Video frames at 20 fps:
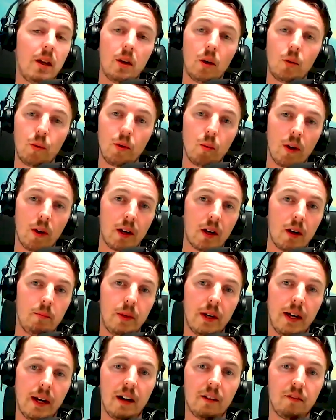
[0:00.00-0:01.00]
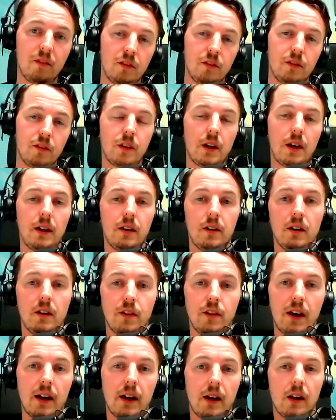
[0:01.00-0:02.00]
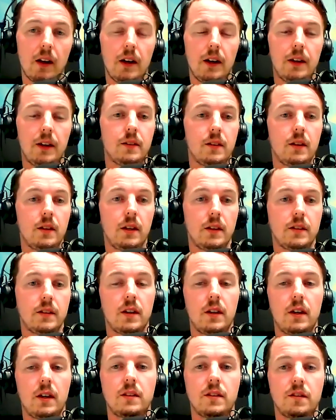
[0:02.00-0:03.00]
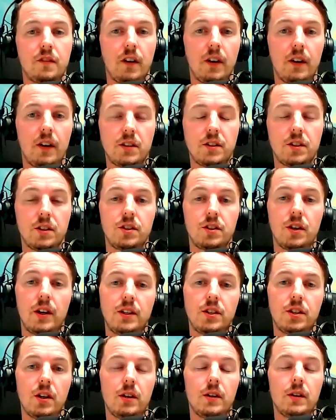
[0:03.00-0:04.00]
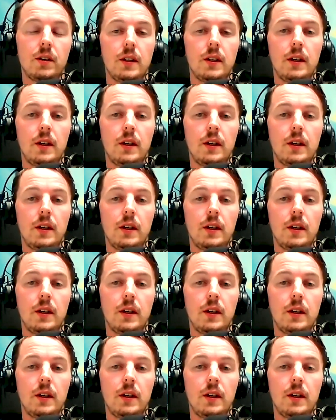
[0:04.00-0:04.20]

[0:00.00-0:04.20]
no, we work on behalf of our client. Okay. It's a furniture trade show.